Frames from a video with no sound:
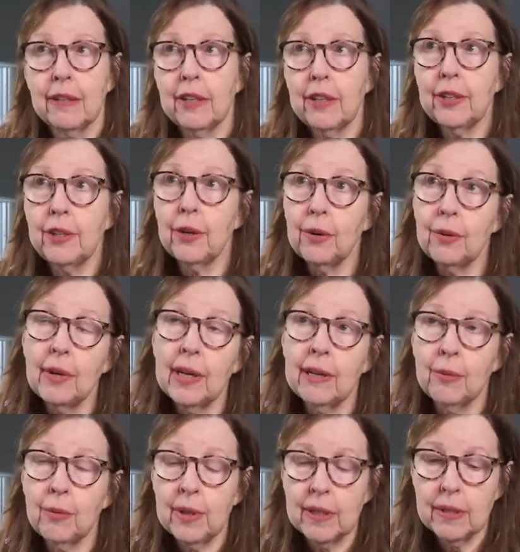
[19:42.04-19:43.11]
you know,
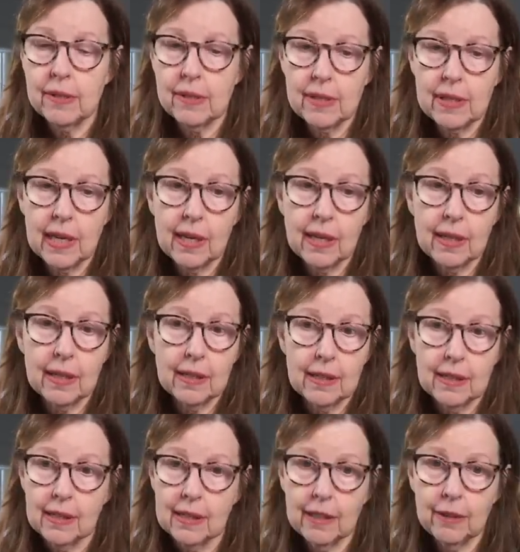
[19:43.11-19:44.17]
it was uh,
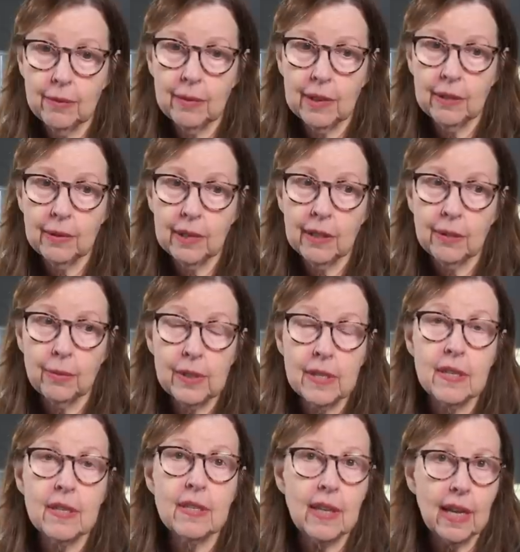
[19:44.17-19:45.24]
it, it, it
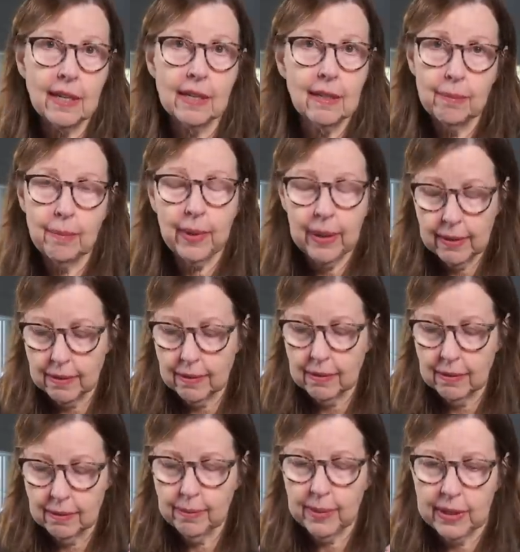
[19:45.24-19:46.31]
was sudden, but
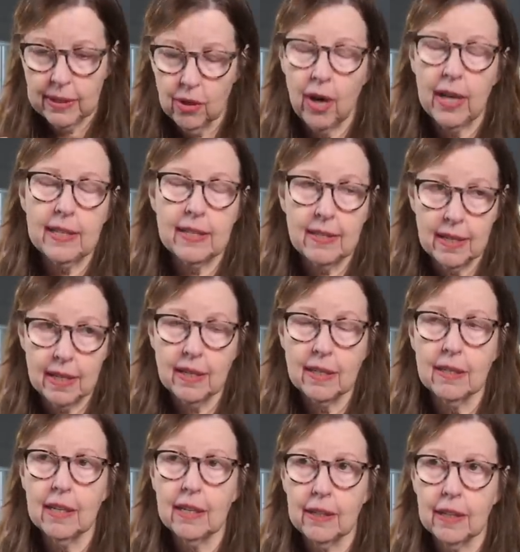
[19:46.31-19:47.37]
but not
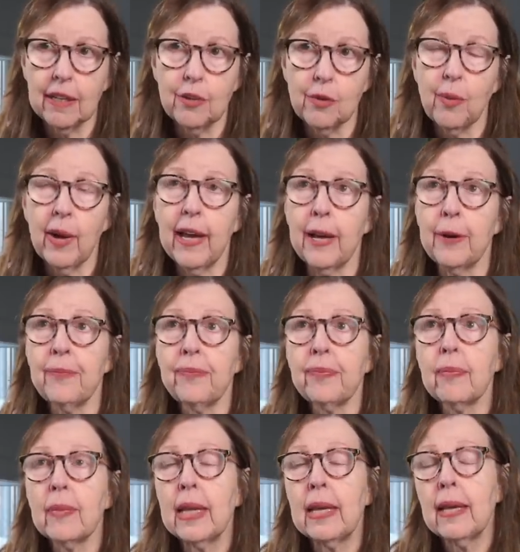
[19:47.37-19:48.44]
sudden in, in a way.
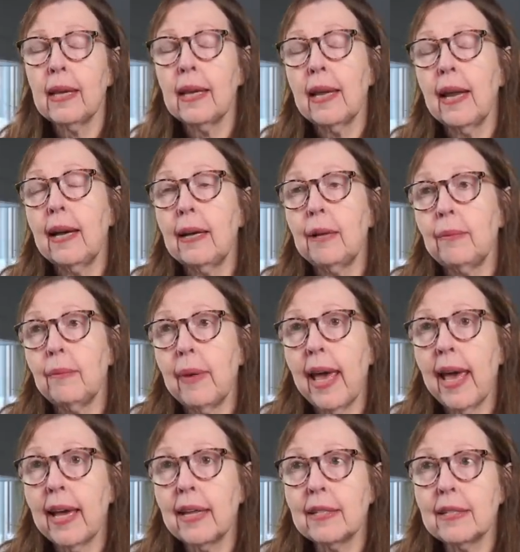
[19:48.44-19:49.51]
Um,
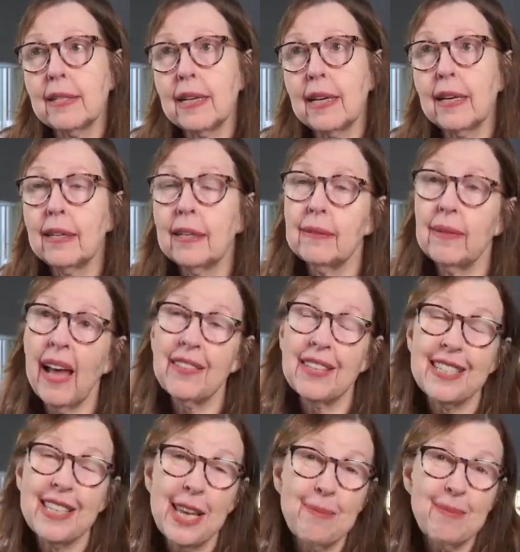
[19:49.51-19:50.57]
and uh, at the
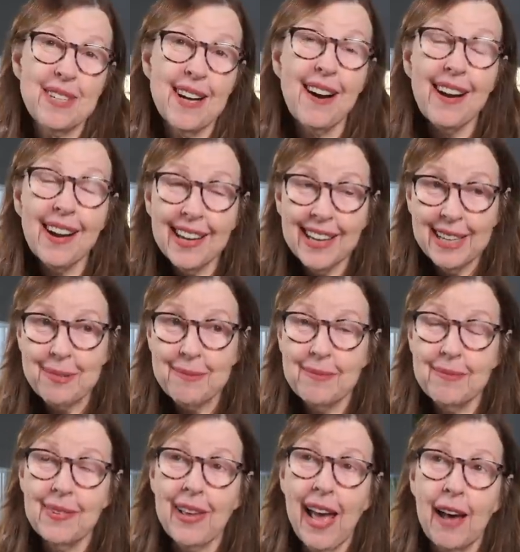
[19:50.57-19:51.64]
same
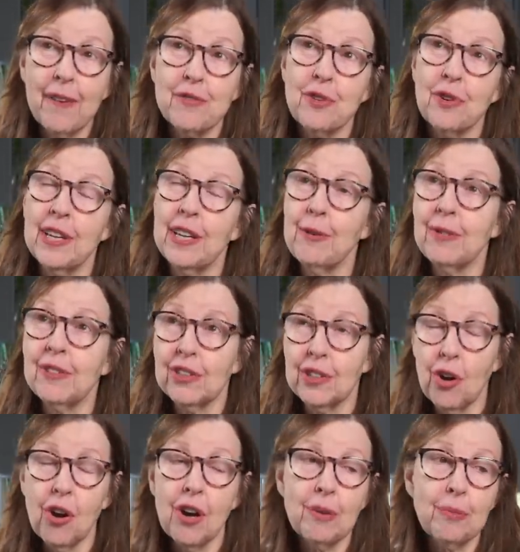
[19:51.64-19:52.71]
time, after he was
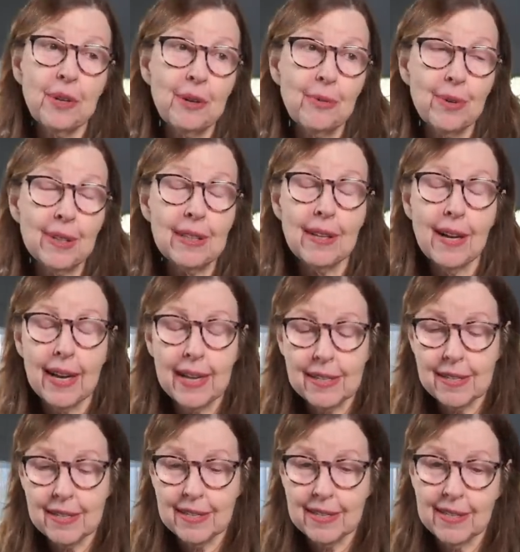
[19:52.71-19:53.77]
gone, we
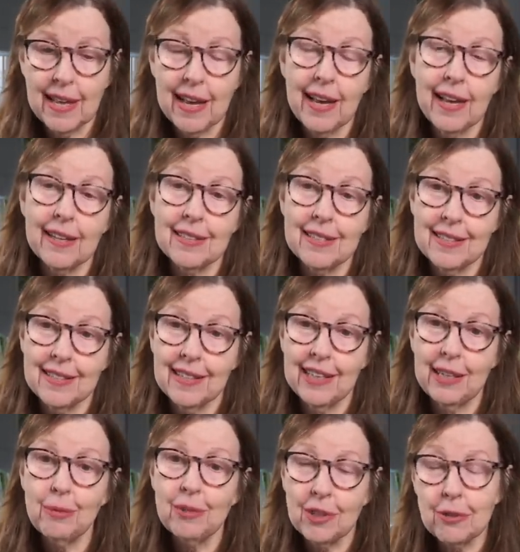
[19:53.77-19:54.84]
realized that
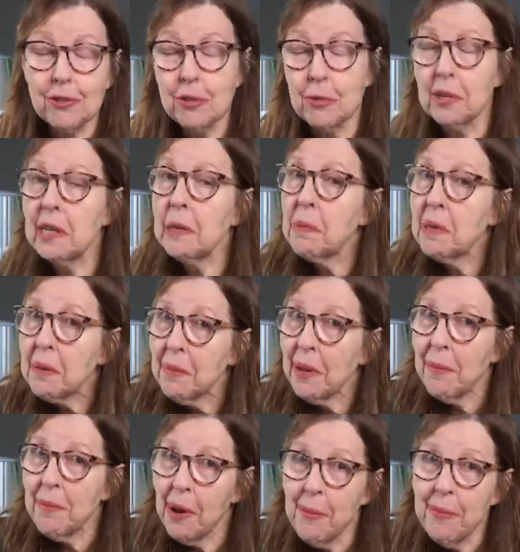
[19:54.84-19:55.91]
he was also keeping
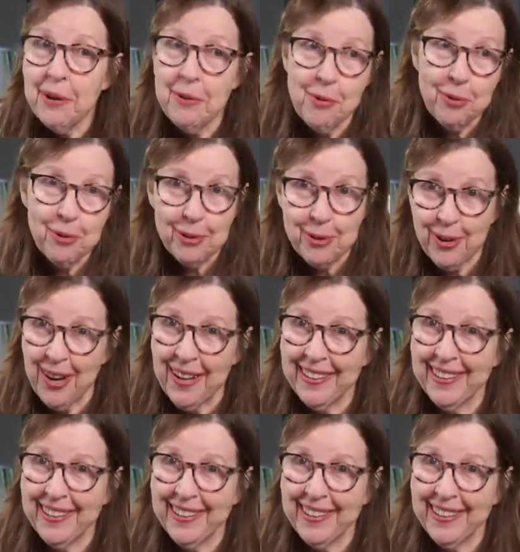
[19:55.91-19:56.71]
my mom in order.